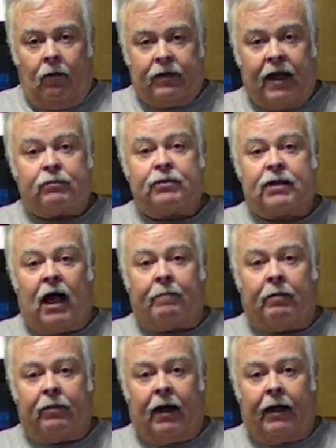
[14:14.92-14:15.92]
Thanks for
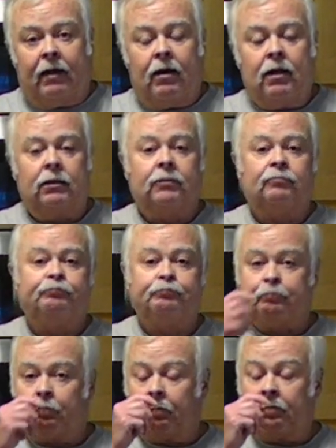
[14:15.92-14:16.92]
stopping by.
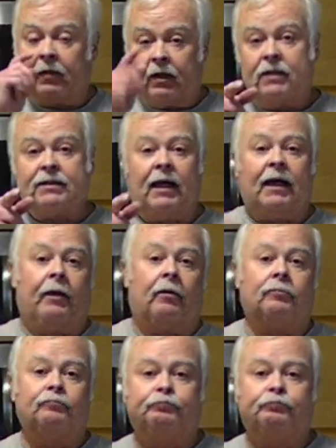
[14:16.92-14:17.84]
See you later.